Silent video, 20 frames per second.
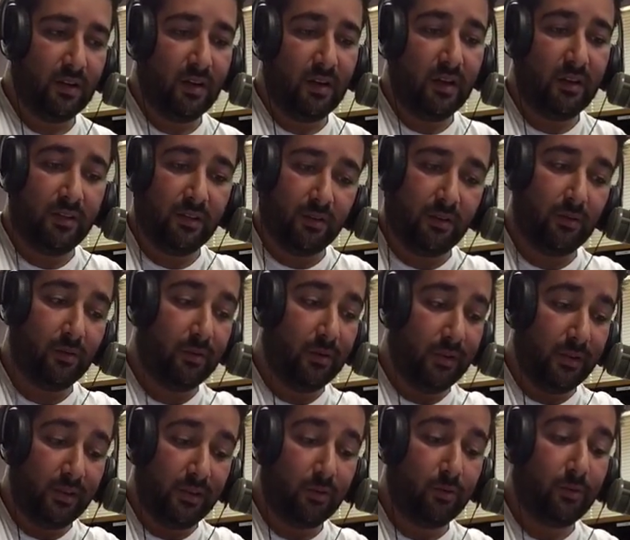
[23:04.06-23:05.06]
in
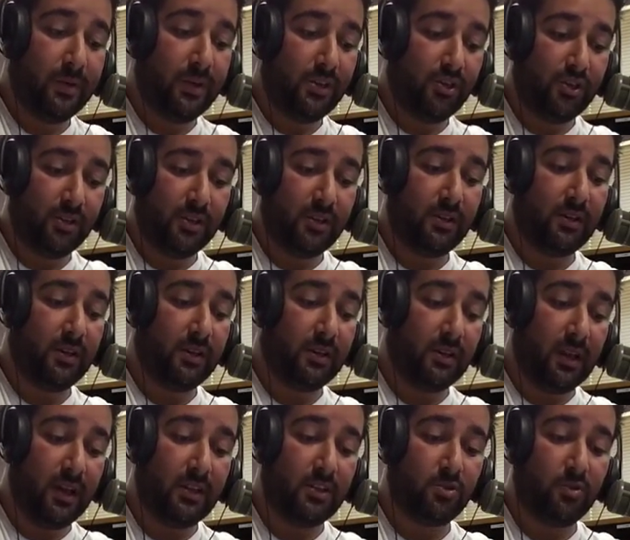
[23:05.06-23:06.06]
the region, in the
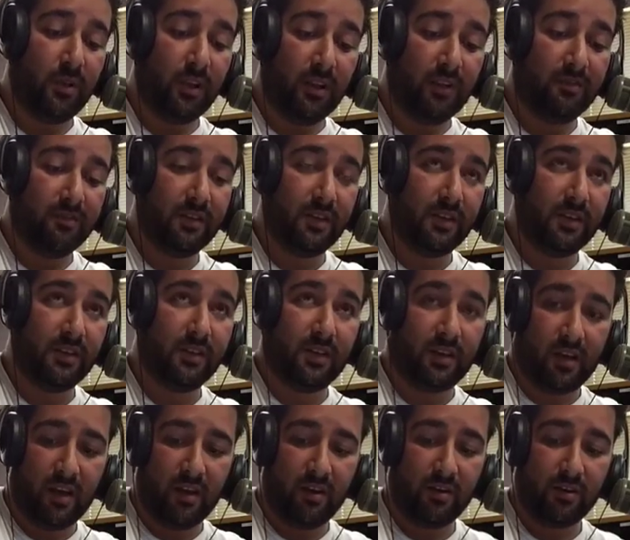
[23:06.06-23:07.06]
lands we live in the
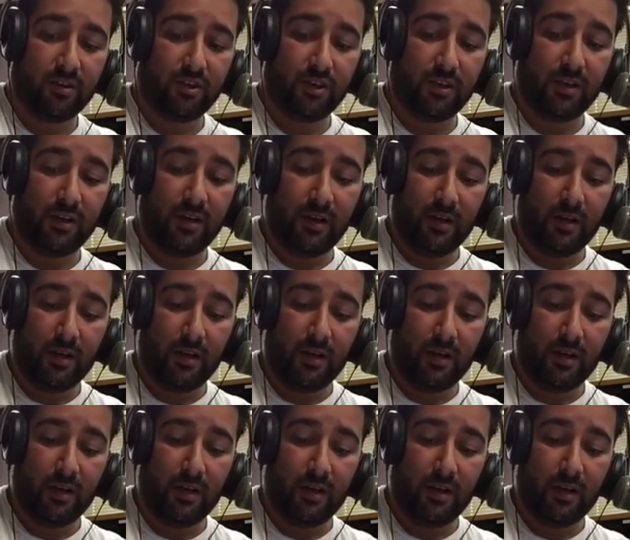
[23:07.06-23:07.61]
KRG.